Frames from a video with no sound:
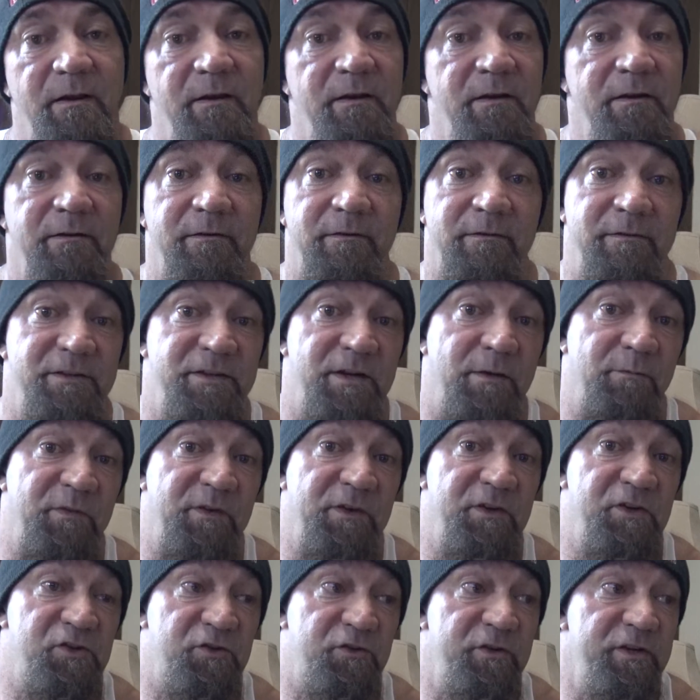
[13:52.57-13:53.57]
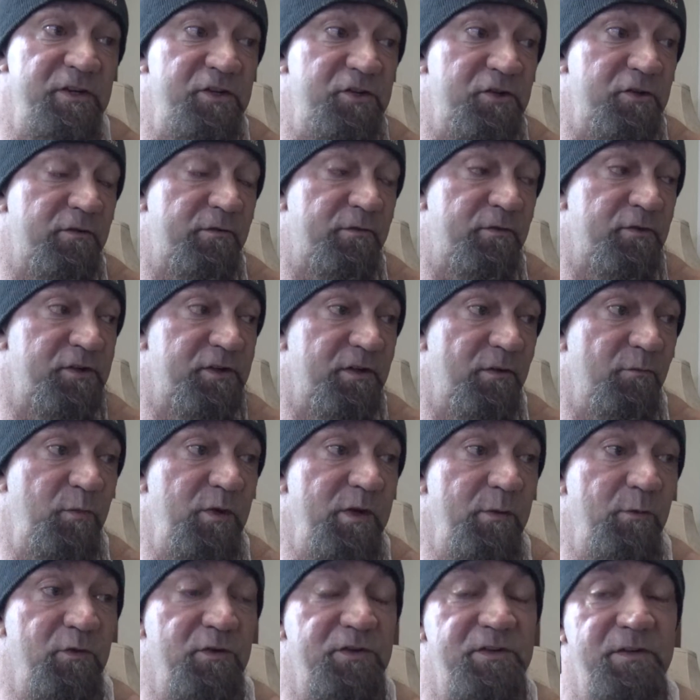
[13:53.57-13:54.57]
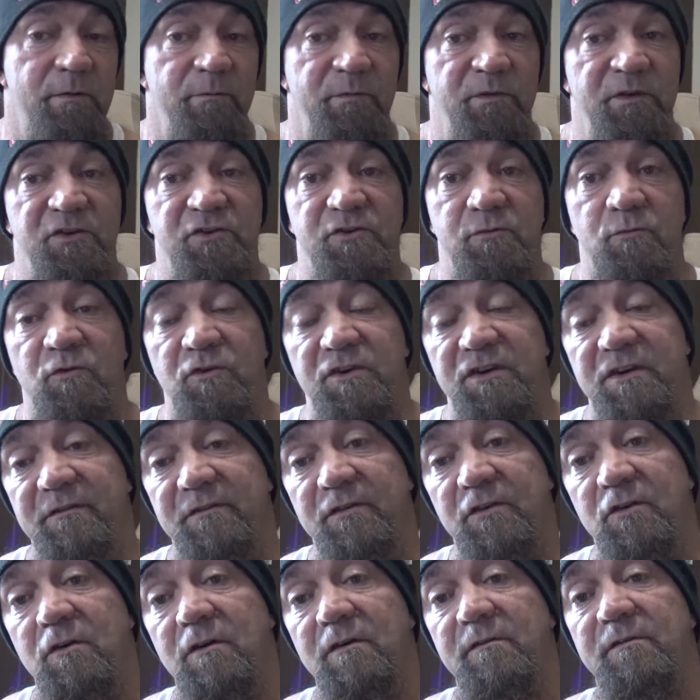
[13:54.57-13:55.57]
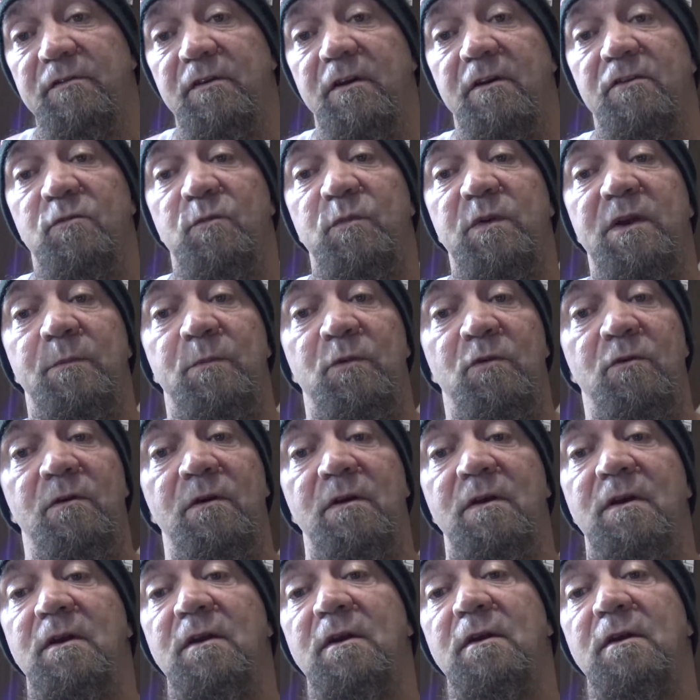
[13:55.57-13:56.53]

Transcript: And some things are easier for some people, some things are more difficult for other people,